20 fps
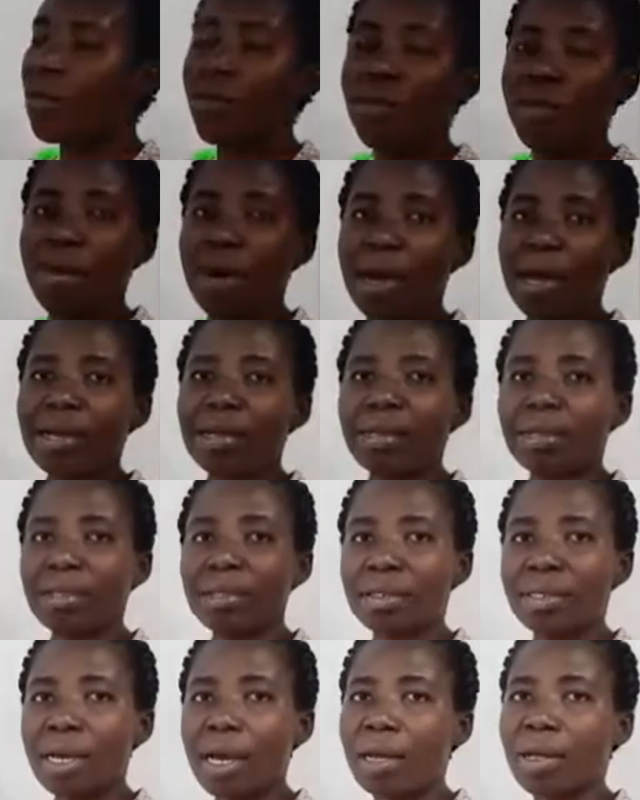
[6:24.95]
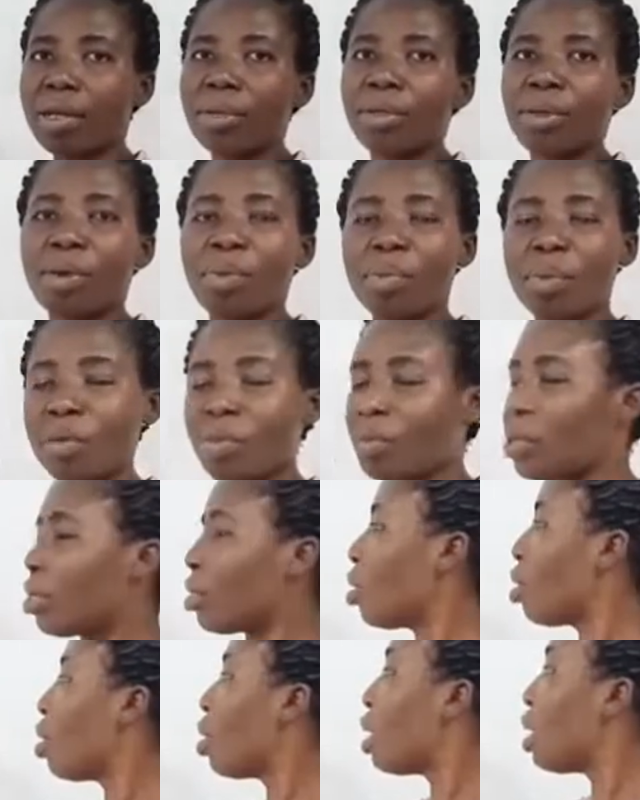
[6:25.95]
Nwa is child or
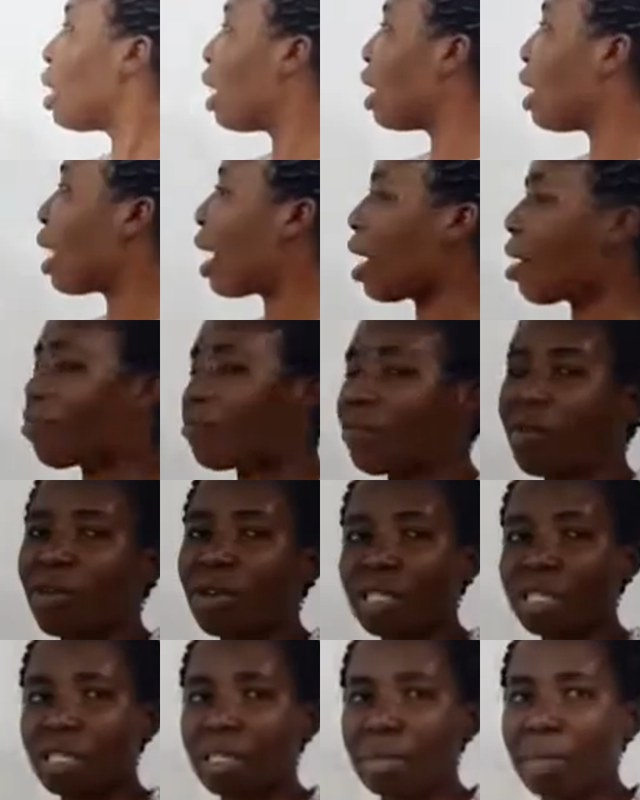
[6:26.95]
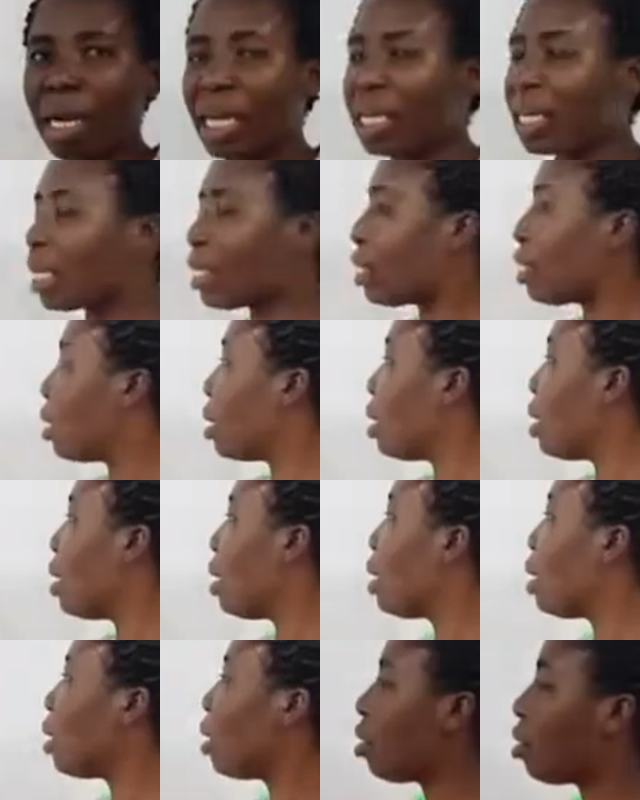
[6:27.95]
baby. Then Afo is the market
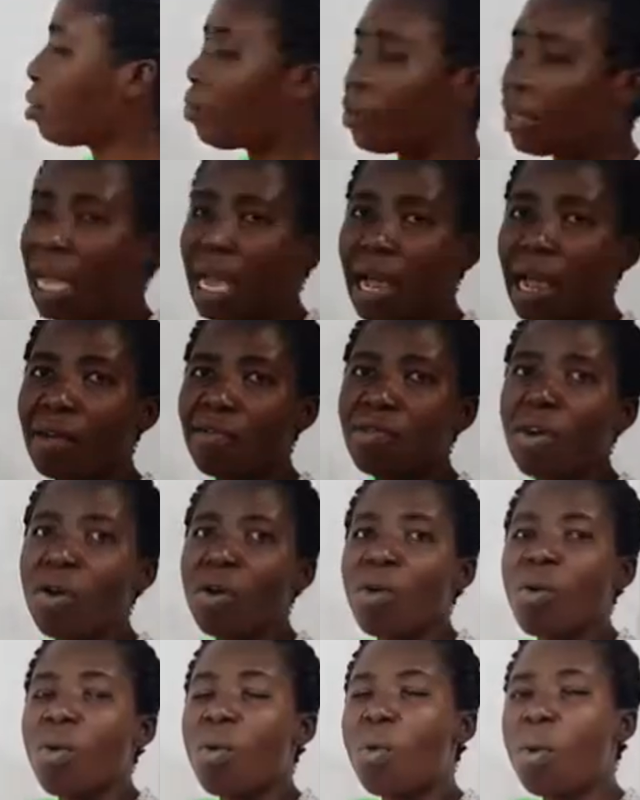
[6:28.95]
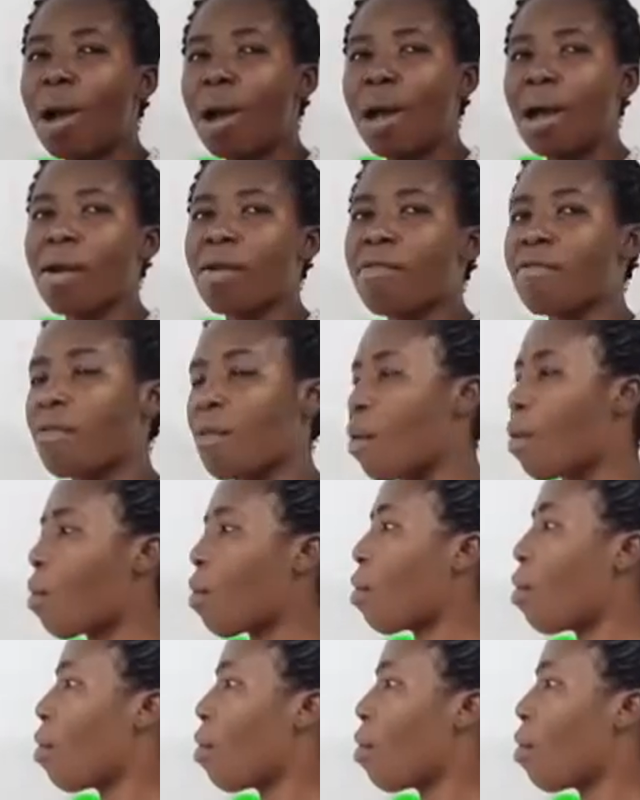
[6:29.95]
day. We have Nwafo.